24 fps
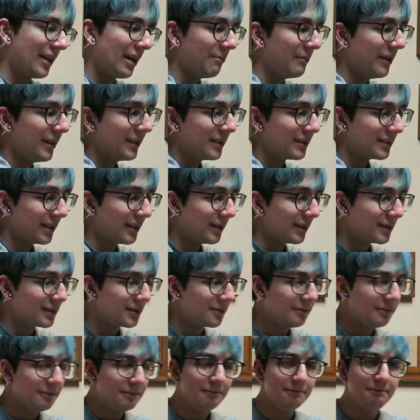that makes
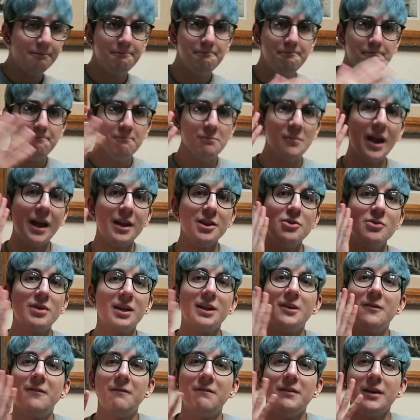sense. And you
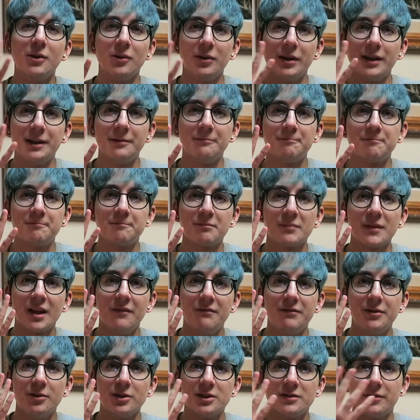can feel it.
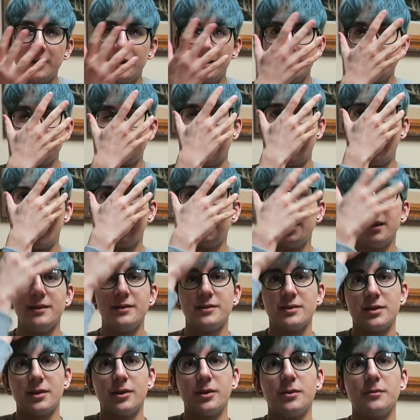It feels very tacky,
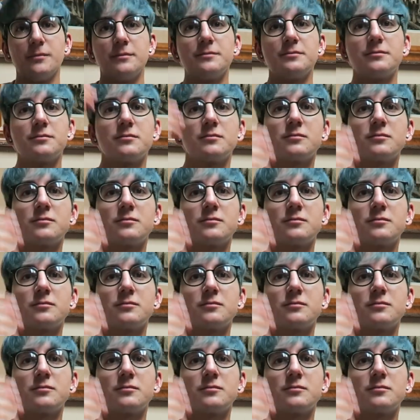so